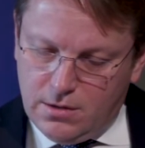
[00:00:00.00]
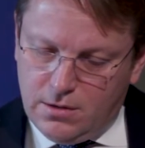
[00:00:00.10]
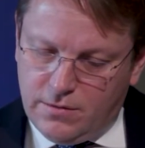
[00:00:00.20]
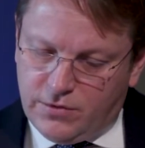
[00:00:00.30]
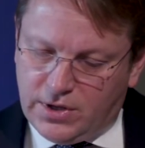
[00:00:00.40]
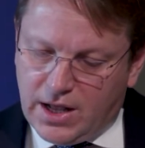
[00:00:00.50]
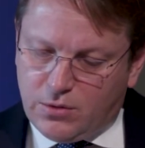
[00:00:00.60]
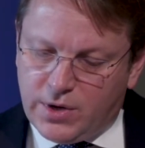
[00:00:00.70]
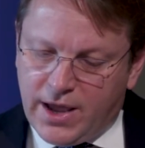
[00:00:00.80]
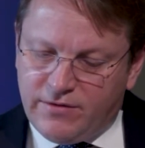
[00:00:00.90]
For that,
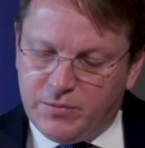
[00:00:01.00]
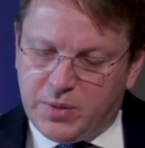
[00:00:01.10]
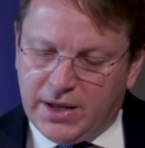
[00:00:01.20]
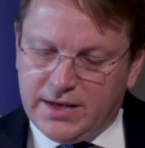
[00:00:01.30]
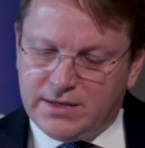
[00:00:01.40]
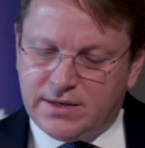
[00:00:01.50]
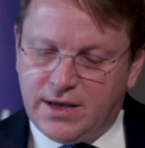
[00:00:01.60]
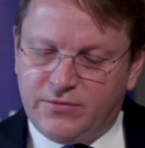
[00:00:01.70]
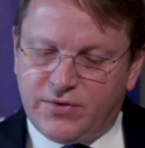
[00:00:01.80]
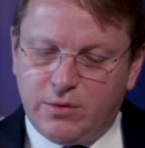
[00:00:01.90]
we have in place a
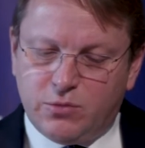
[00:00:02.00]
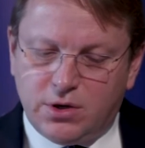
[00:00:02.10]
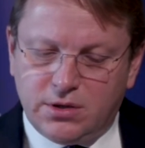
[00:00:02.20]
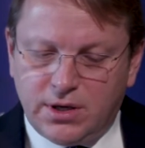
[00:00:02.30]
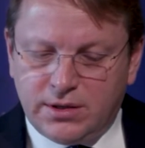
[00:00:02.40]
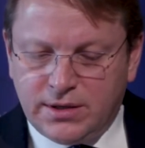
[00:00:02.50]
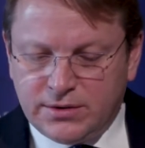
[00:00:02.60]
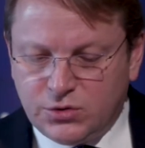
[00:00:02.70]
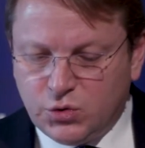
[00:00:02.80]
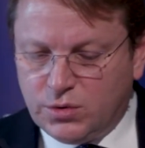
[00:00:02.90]
framework that has
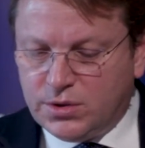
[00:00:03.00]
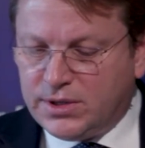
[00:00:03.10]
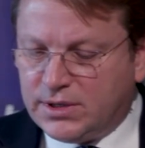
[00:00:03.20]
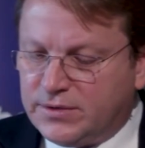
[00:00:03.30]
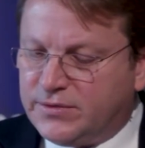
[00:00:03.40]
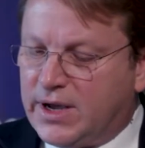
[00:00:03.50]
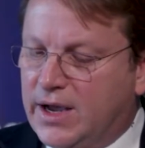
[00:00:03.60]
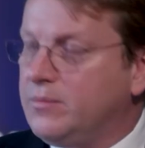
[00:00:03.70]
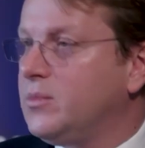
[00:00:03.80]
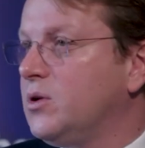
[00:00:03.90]
stood the test of
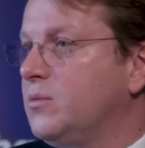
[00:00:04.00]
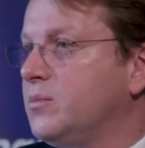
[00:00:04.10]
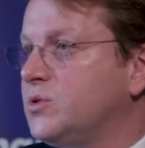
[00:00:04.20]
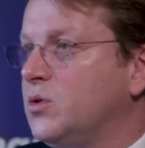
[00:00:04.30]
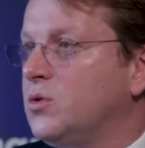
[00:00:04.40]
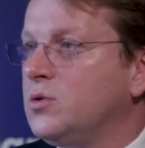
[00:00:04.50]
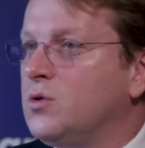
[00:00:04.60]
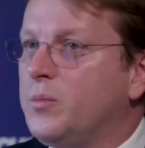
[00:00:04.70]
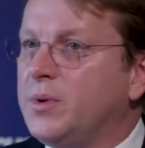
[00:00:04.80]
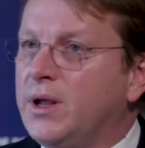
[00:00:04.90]
time, the so-called
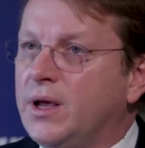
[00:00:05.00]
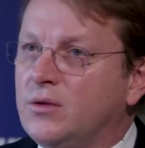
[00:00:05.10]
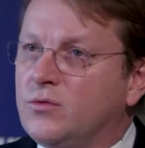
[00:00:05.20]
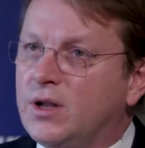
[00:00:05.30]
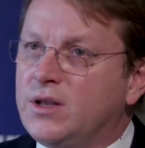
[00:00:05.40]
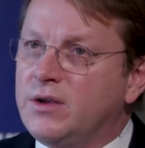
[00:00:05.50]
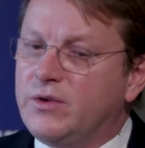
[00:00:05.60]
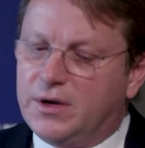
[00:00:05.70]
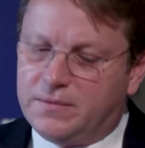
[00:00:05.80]
Copenhagen Criteria.